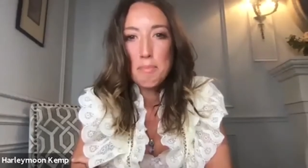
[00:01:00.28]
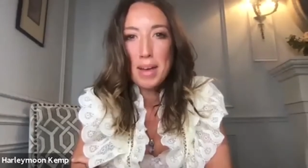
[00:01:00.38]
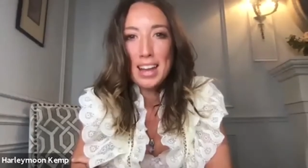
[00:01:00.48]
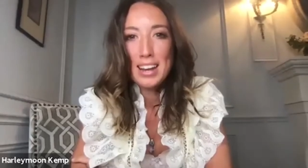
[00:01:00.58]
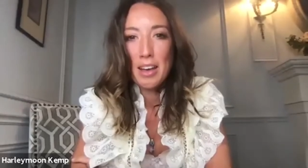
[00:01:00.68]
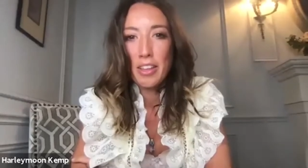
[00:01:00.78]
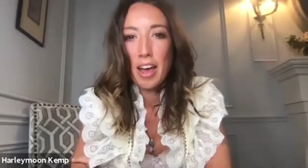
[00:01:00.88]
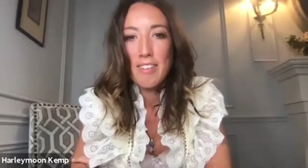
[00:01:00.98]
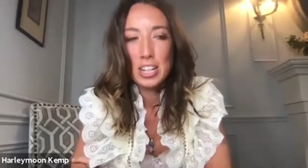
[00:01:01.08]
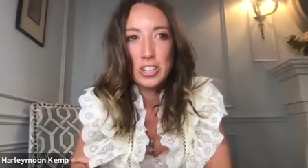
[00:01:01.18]
bad now um, that
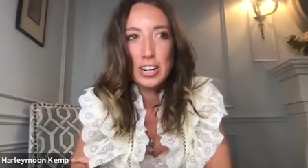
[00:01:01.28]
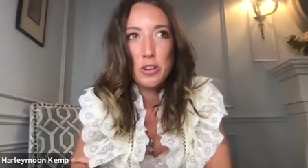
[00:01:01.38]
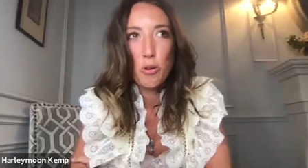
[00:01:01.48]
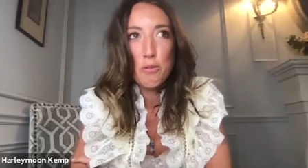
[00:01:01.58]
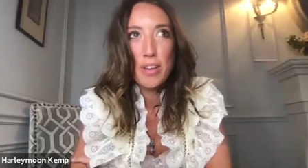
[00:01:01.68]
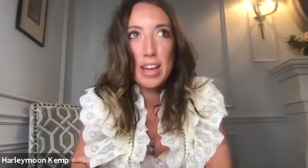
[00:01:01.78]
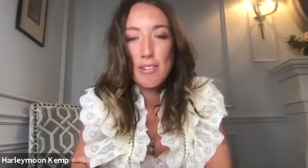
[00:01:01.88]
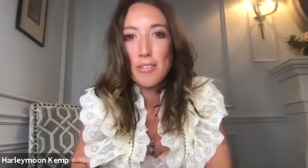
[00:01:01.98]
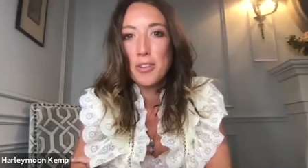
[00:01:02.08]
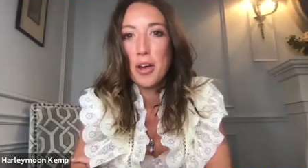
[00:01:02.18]
I've actually got
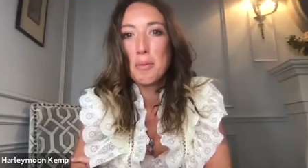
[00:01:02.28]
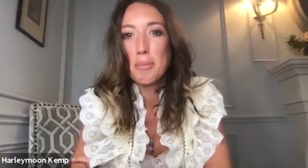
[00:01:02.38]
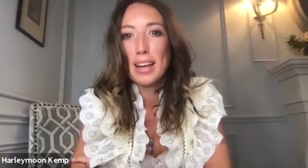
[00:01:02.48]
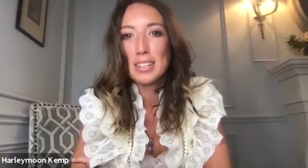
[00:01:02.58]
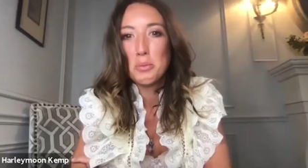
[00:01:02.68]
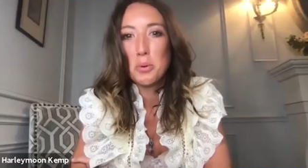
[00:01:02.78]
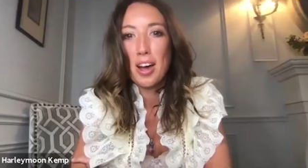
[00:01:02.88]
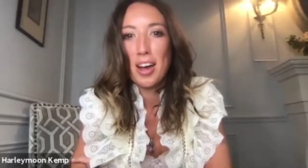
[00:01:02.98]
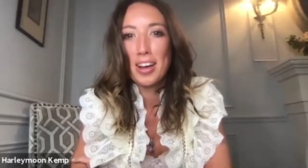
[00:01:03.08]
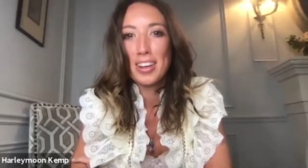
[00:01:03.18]
fear of going back to
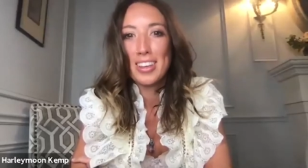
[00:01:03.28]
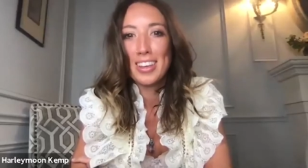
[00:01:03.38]
work?